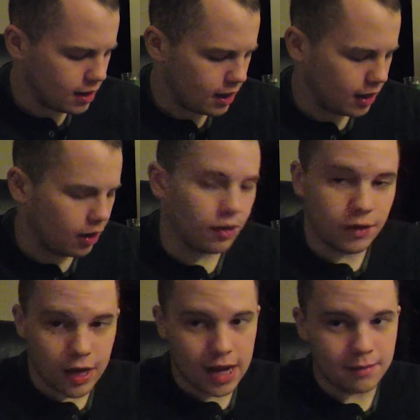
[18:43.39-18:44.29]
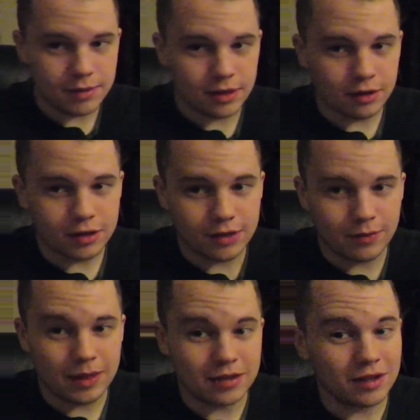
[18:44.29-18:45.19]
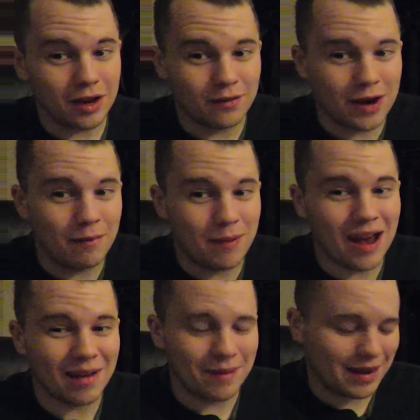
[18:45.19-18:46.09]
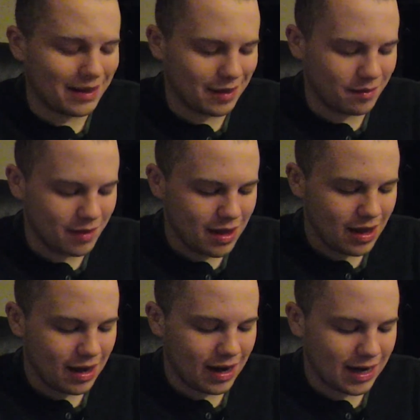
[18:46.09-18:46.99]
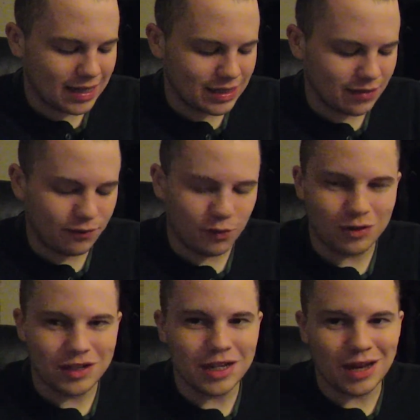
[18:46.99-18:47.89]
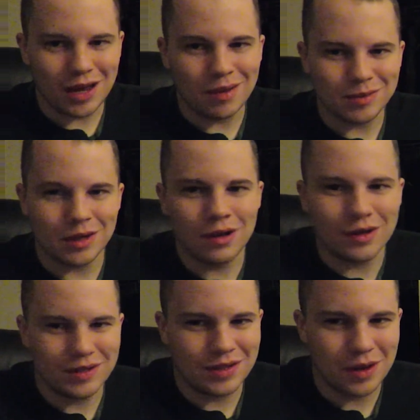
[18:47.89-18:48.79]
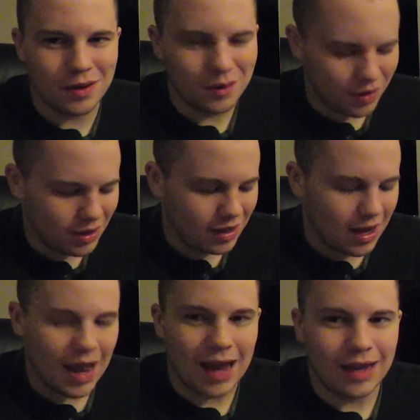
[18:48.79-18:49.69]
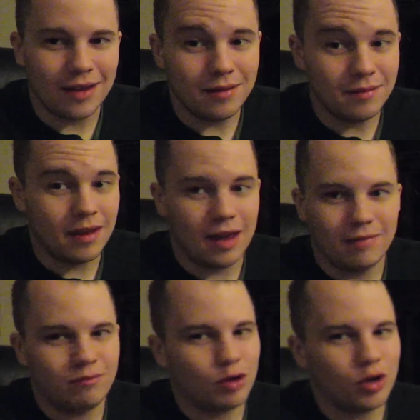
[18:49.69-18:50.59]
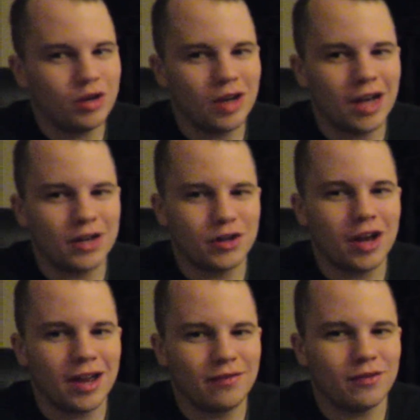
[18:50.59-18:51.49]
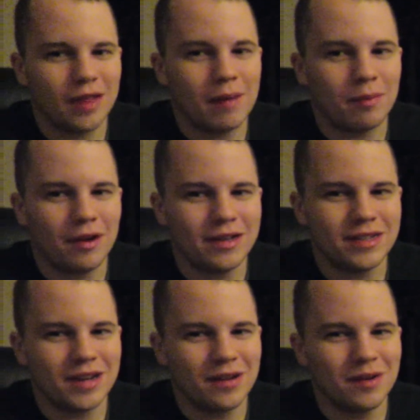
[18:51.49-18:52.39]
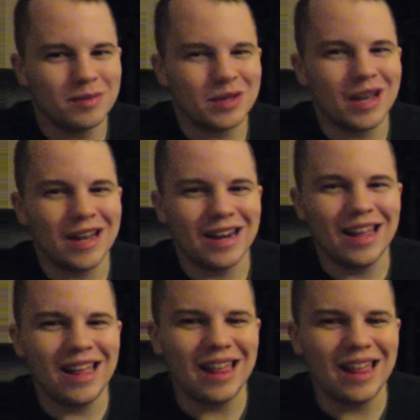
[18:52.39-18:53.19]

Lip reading: And all the games, it looks like based on the cover, have Pac-Man in them. It has 14 games in all, so I could not try it for that price, you know what I'm saying?